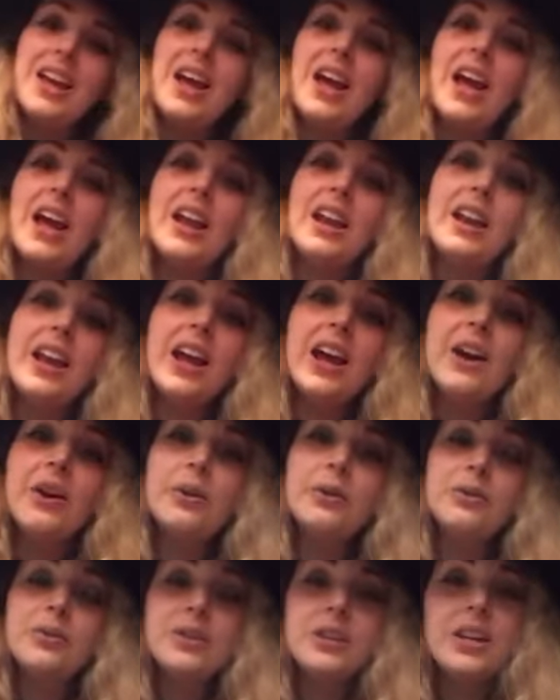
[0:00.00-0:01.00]
And
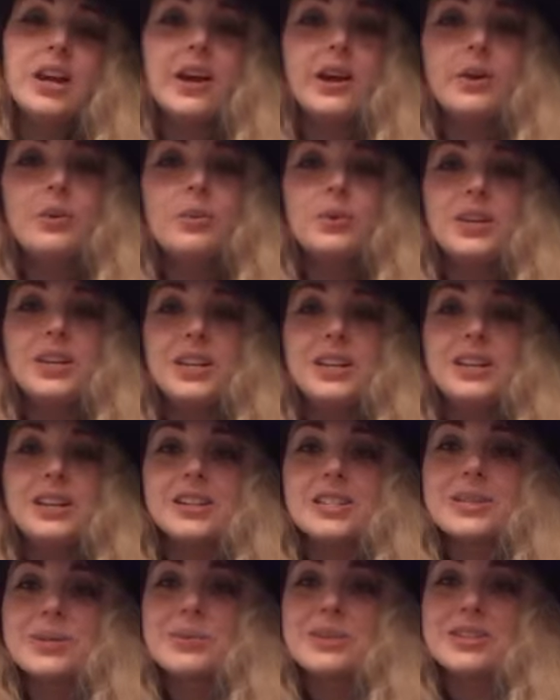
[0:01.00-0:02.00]
now we need a
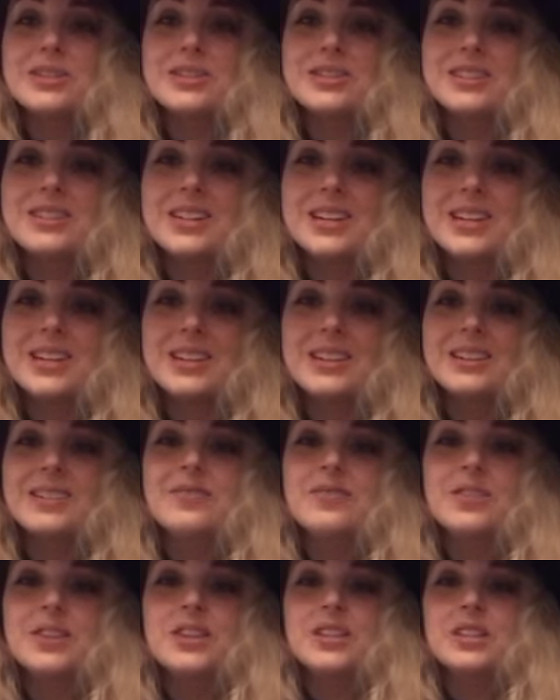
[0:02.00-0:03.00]
swizzle stick
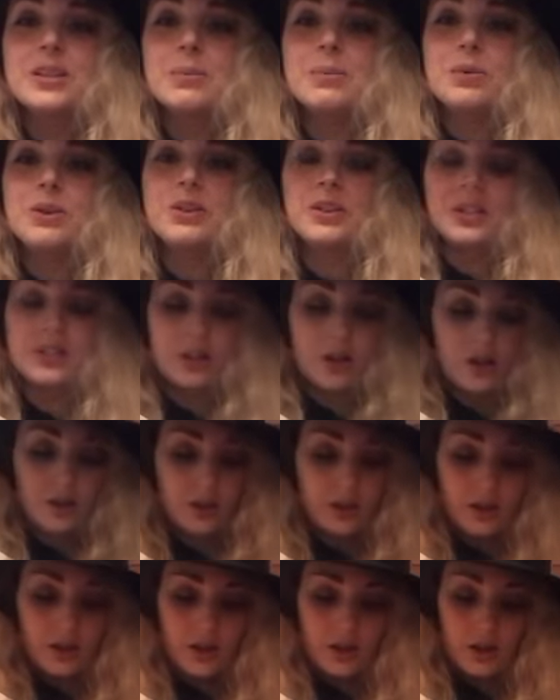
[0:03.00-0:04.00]
to pull this all
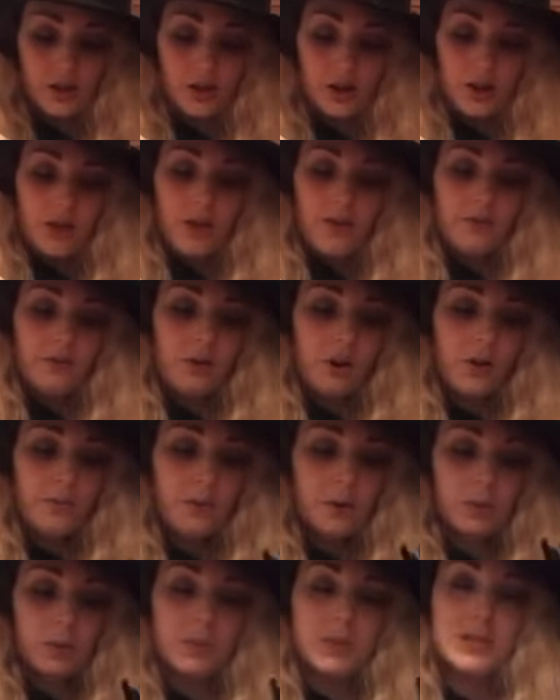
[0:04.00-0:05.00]
together. For our
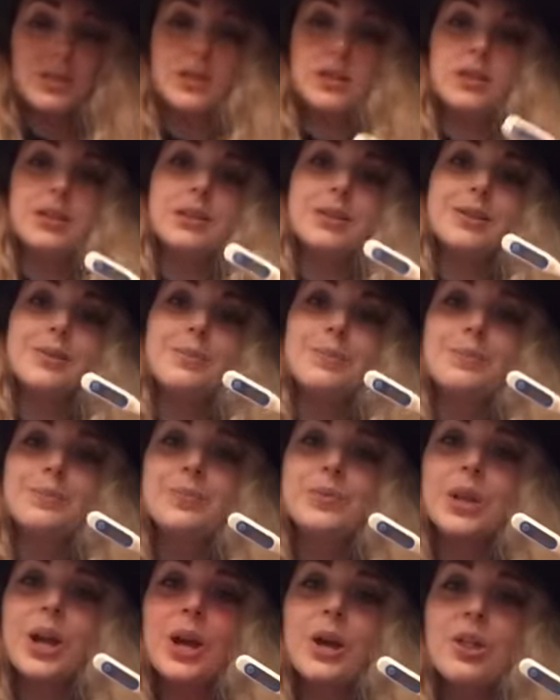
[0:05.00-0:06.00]
purposes,
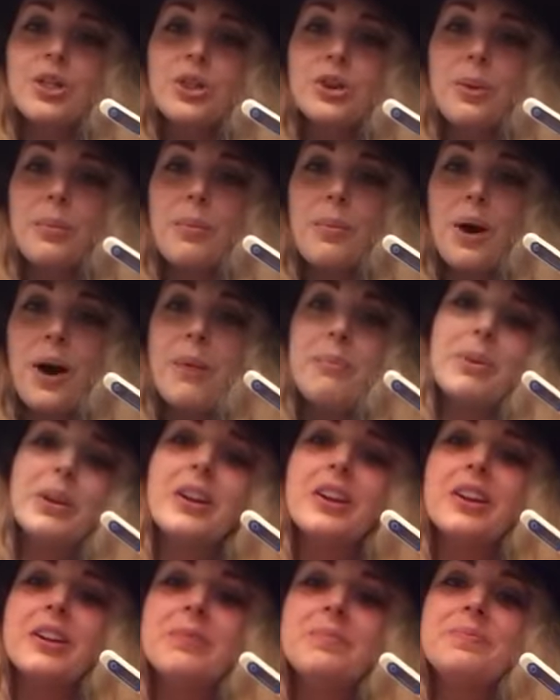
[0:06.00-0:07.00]
a
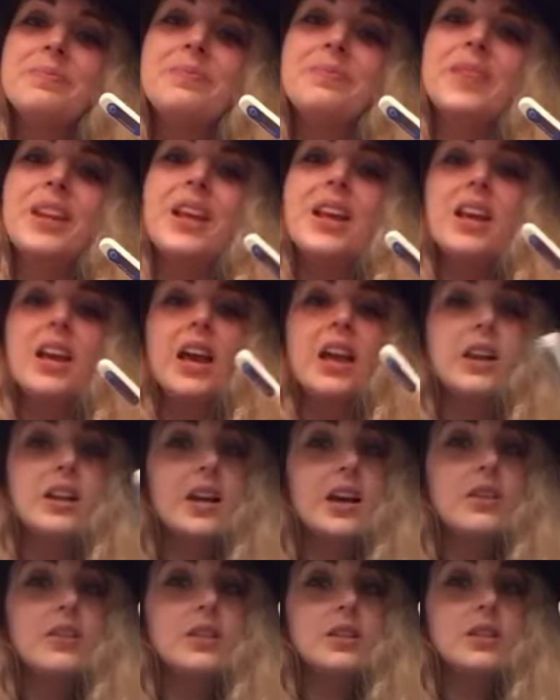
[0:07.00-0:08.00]
thermometer. And
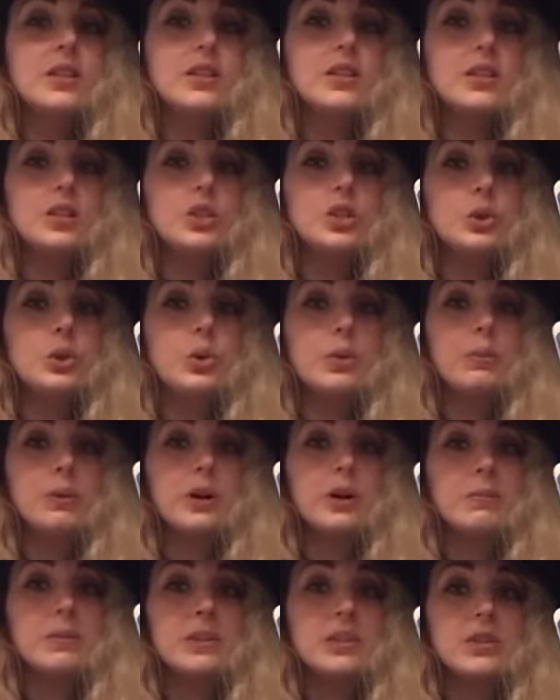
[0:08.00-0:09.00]
now this is a dual
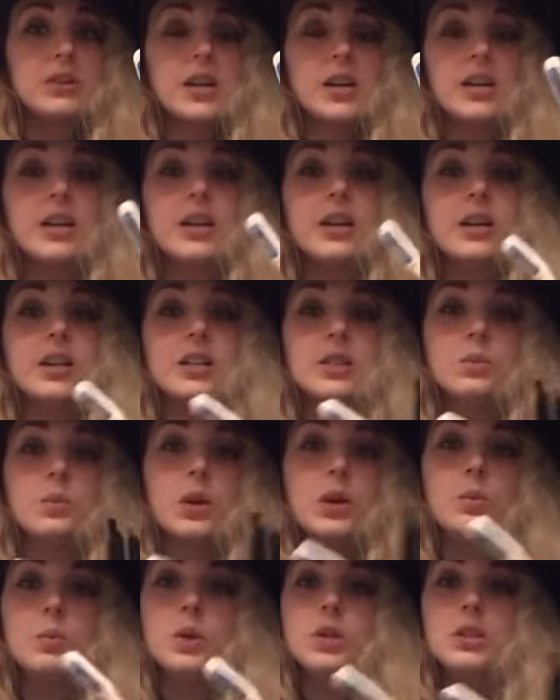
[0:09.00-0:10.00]
purpose right here, because
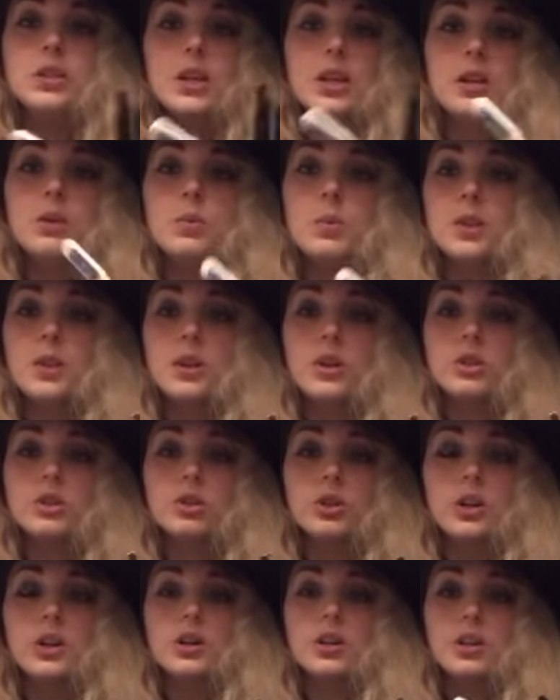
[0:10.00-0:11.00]
when we're done with our
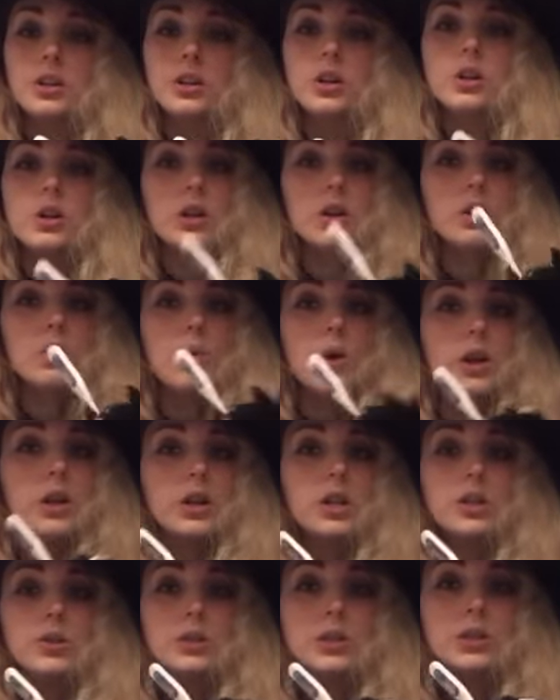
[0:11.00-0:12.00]
drink, you're going to want to
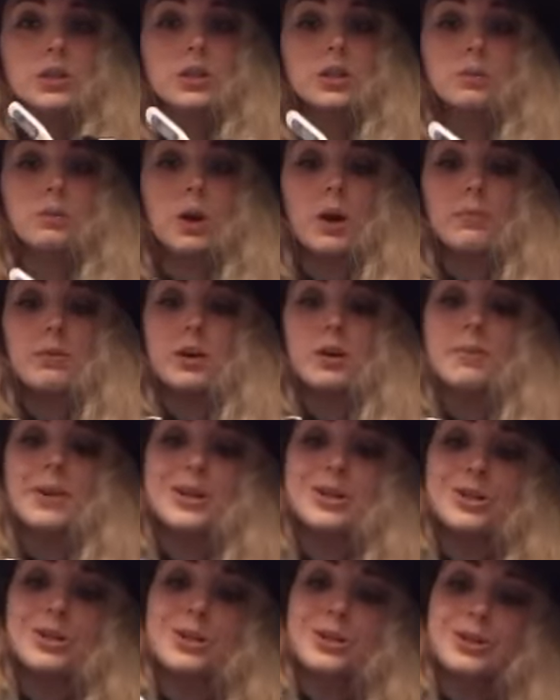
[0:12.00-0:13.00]
use this thermometer, make
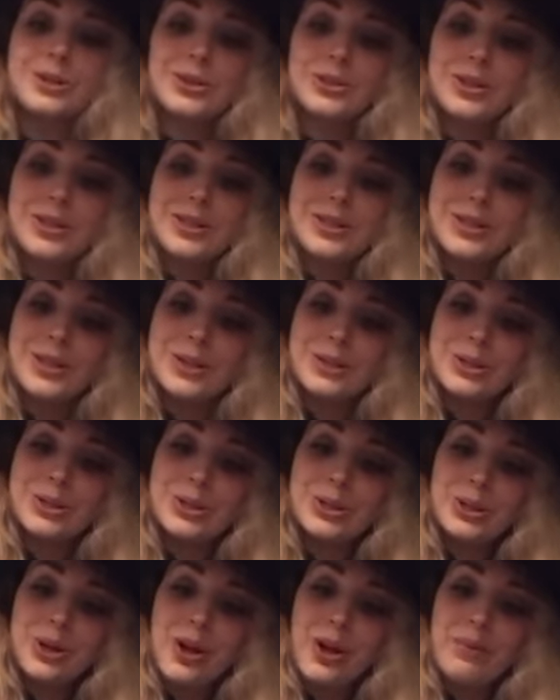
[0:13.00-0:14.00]
sure this drink did its
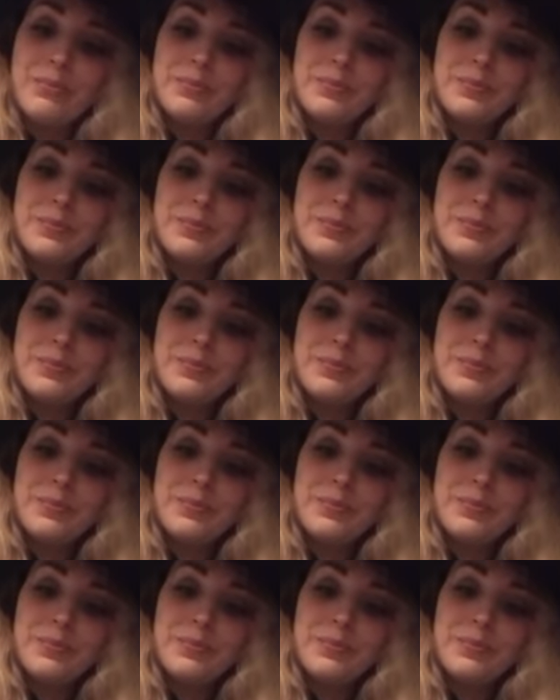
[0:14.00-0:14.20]
job.